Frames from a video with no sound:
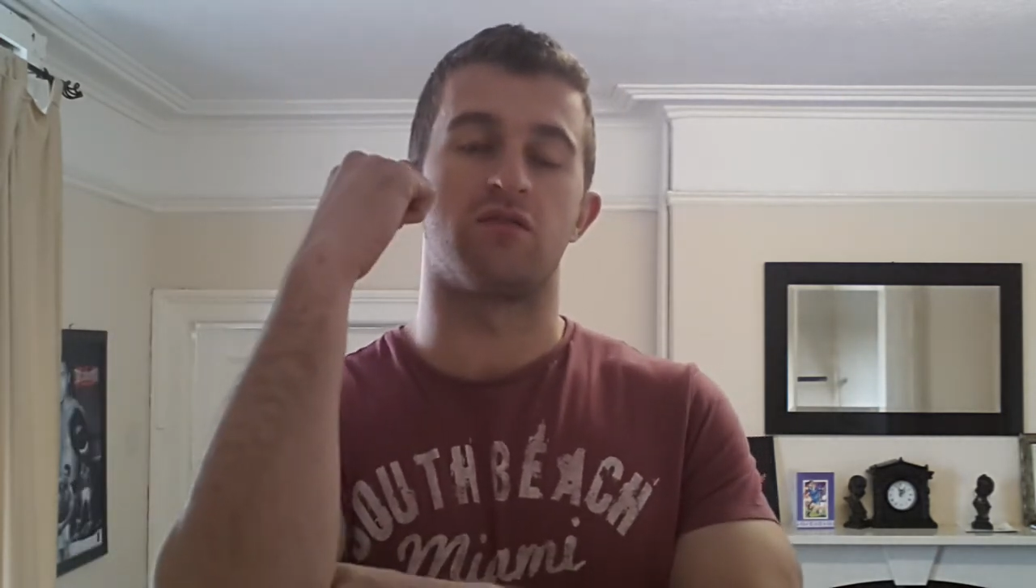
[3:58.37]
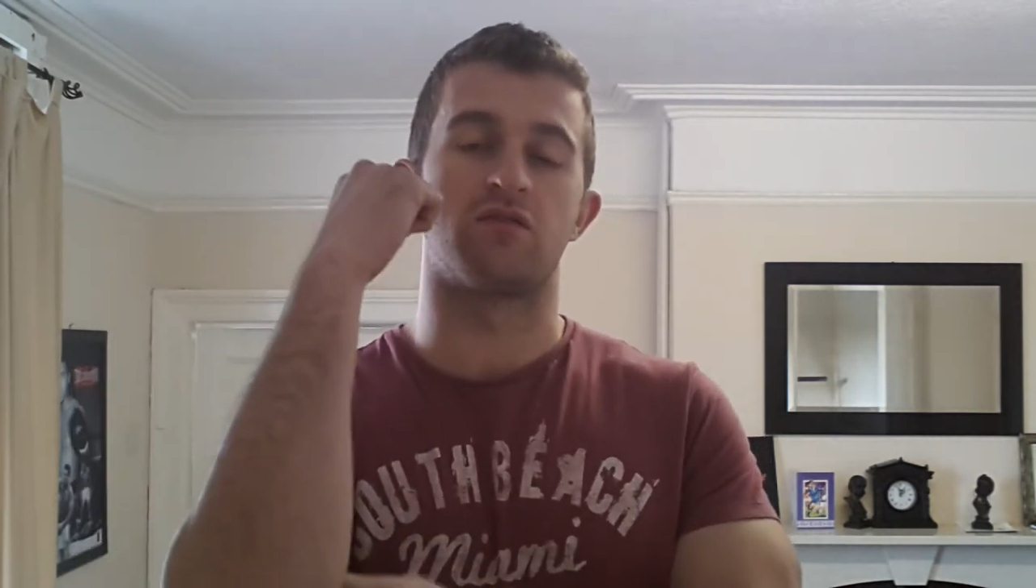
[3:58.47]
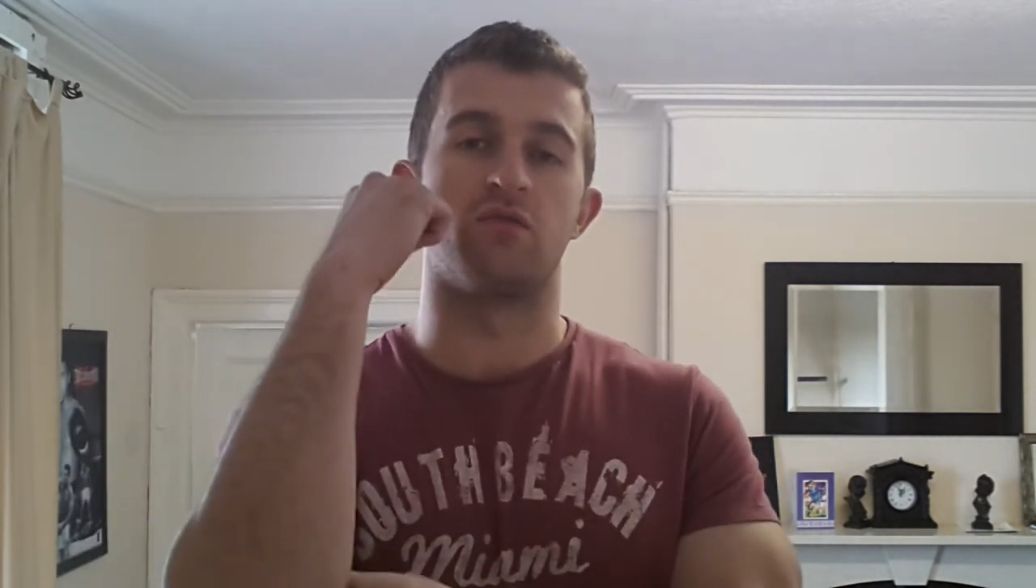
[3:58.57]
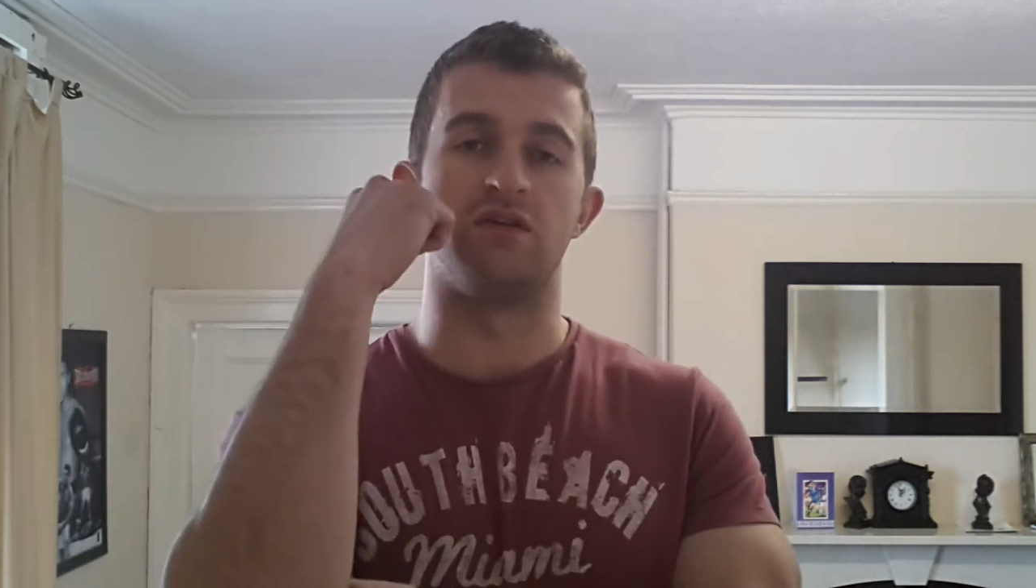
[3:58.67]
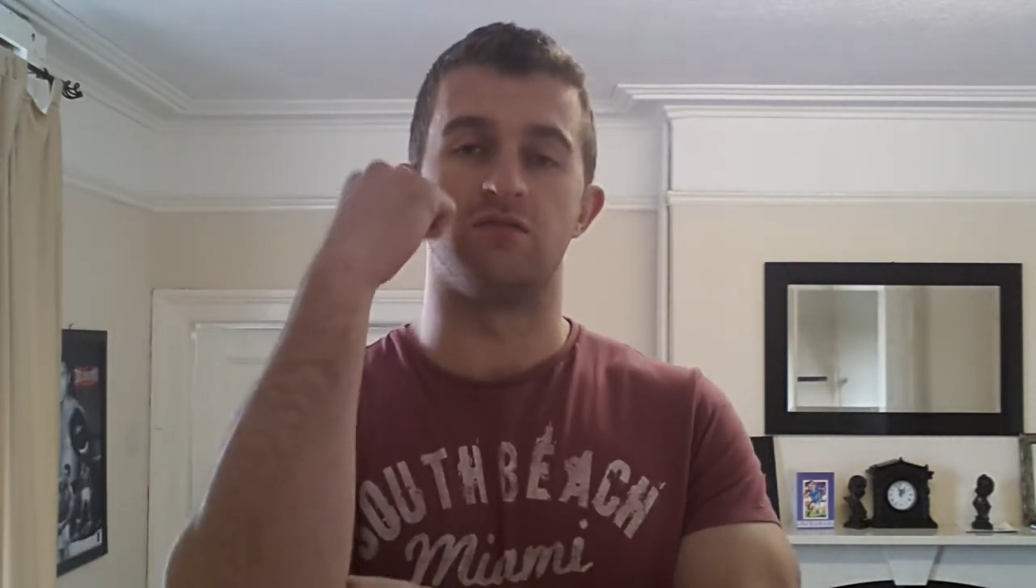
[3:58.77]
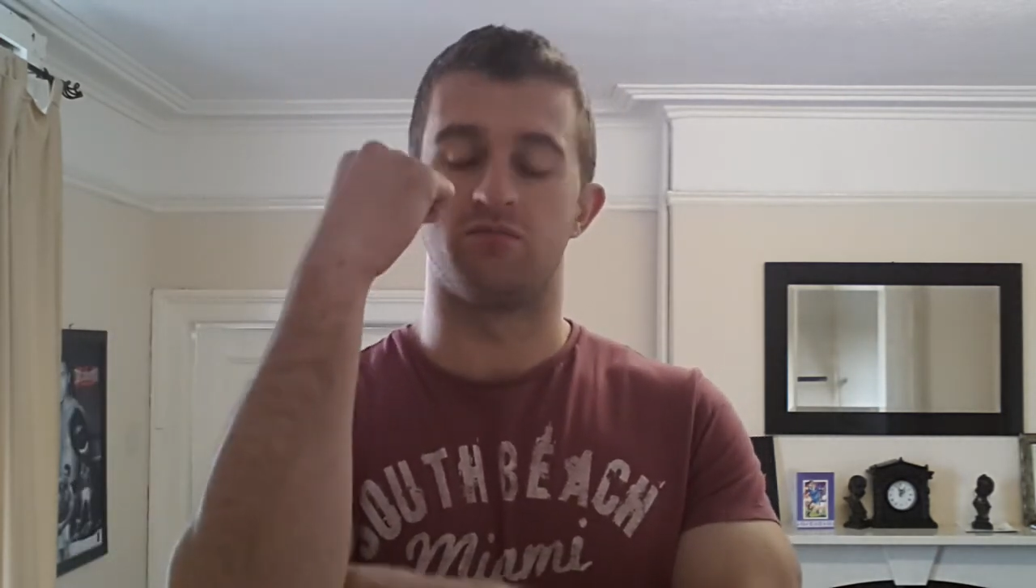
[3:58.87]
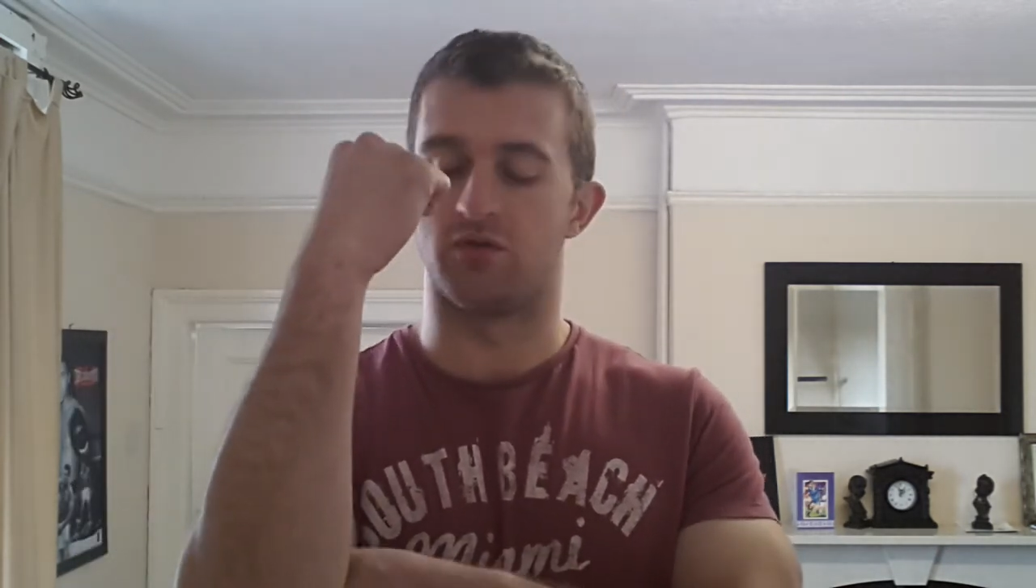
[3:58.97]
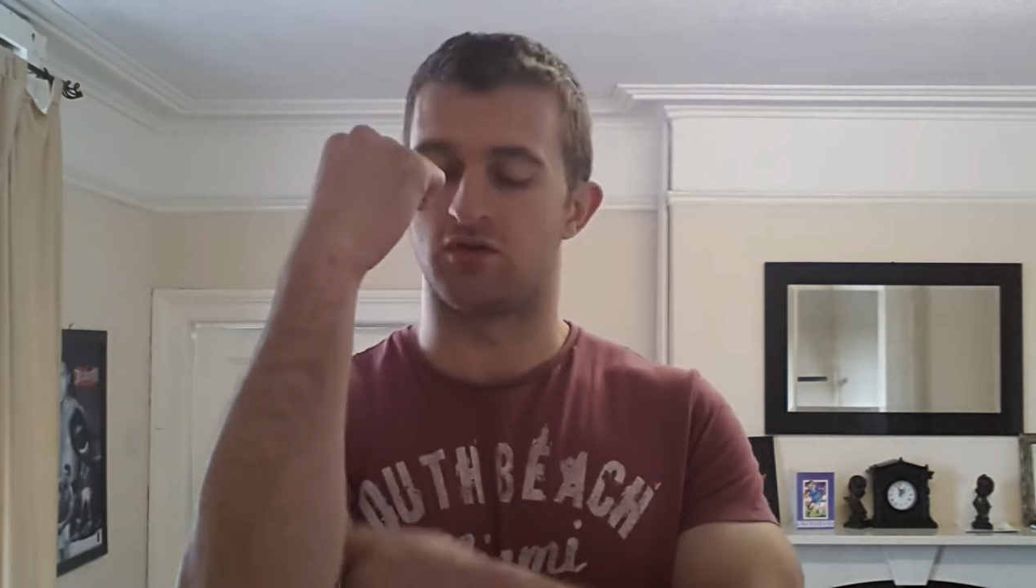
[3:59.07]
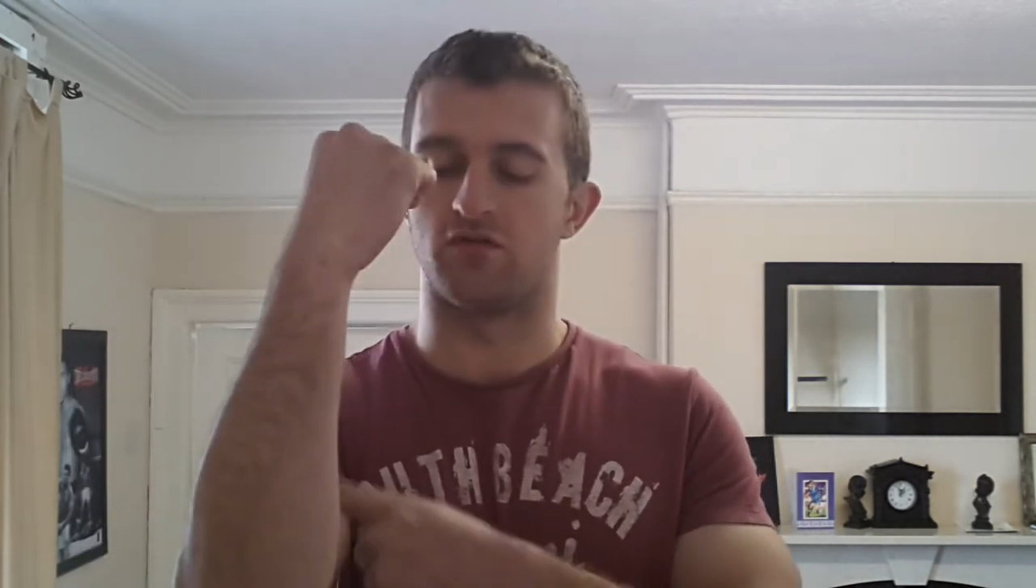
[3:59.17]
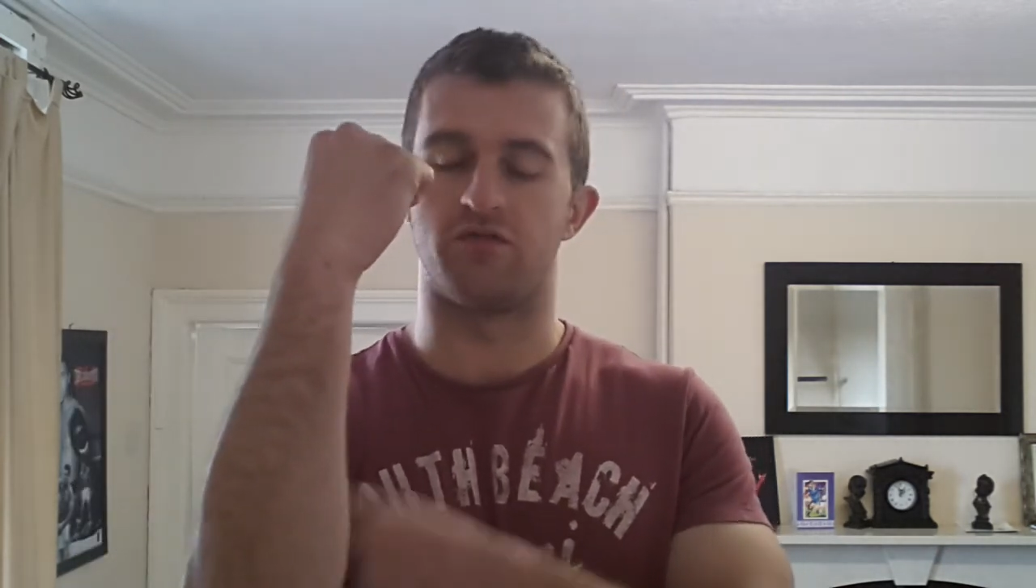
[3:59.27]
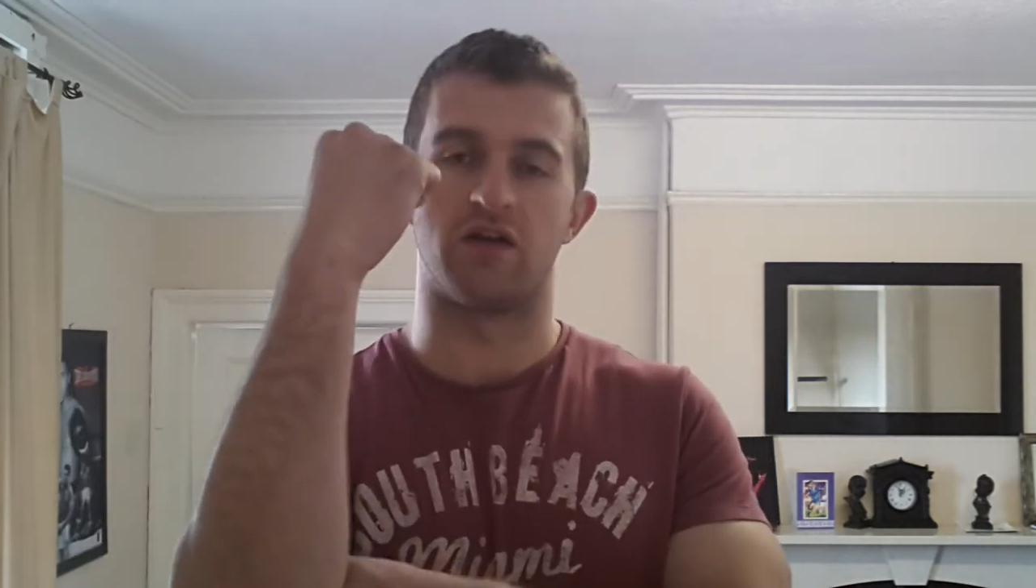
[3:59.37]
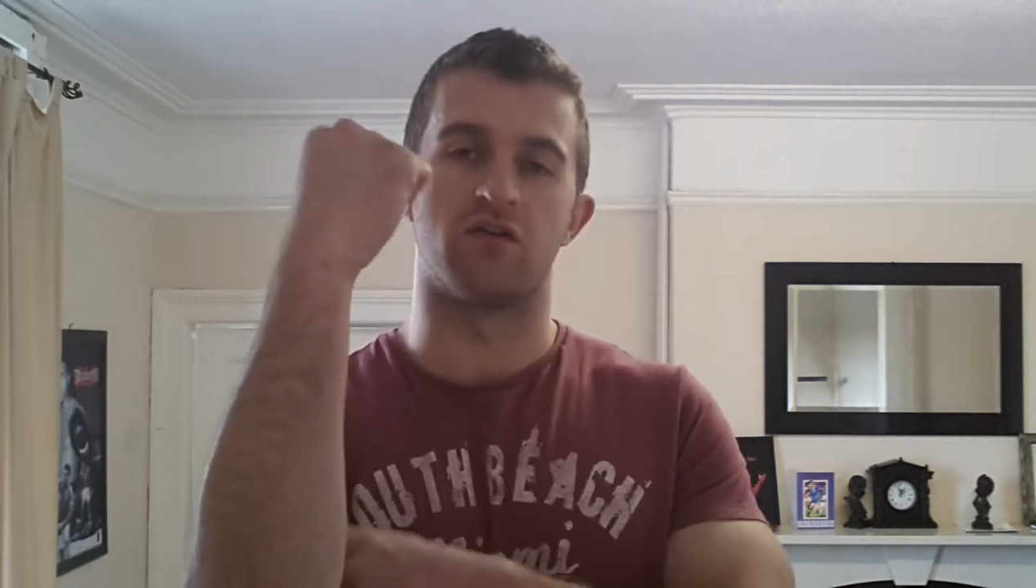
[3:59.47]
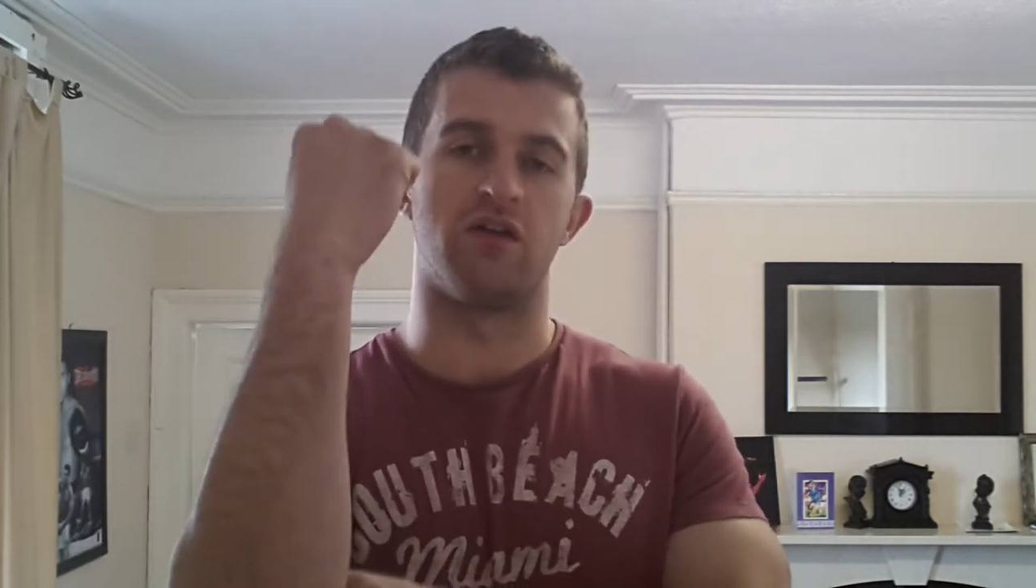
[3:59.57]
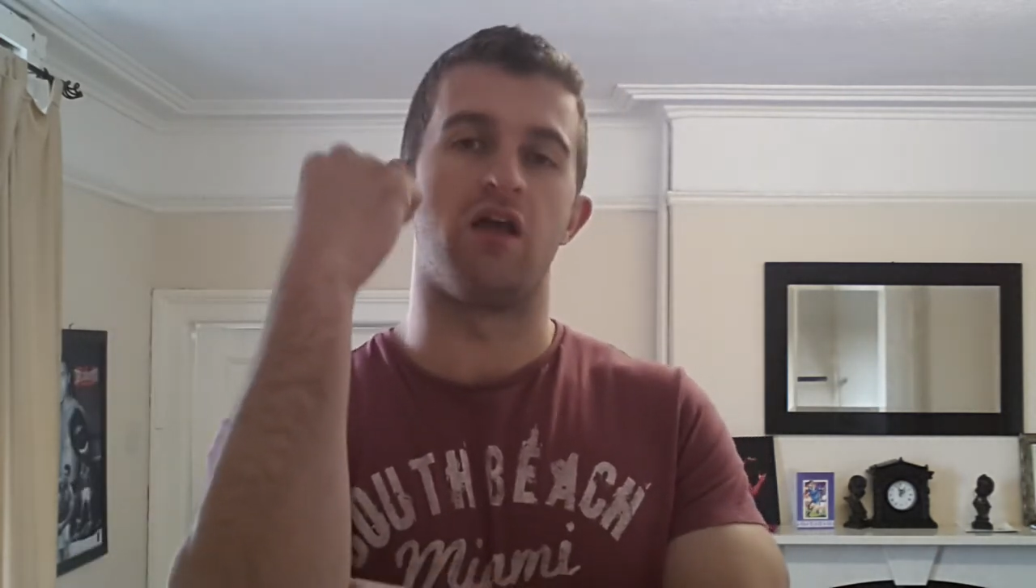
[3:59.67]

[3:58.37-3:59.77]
squeeze, put your finger in